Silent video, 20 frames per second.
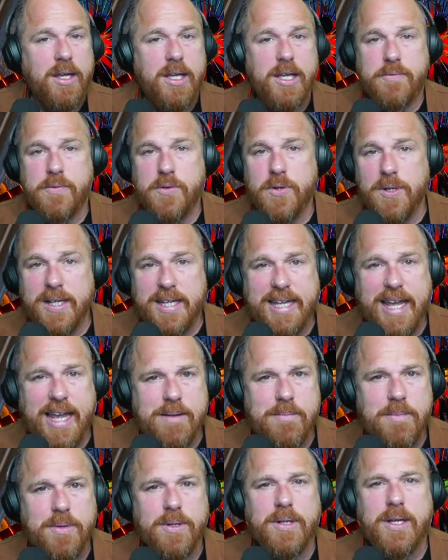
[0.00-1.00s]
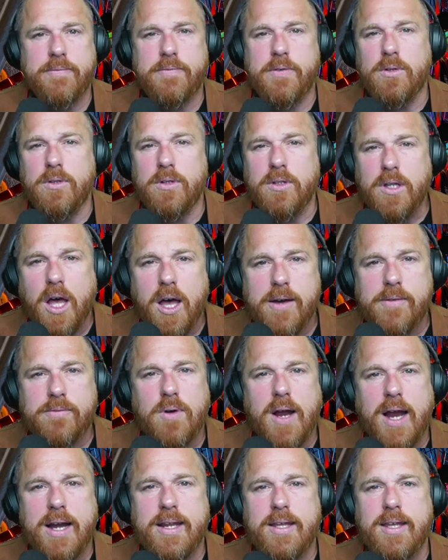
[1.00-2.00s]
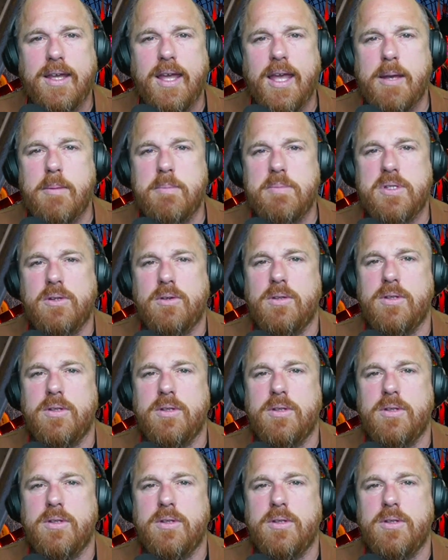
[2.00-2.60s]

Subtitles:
If you're a gamer, if you love riding games,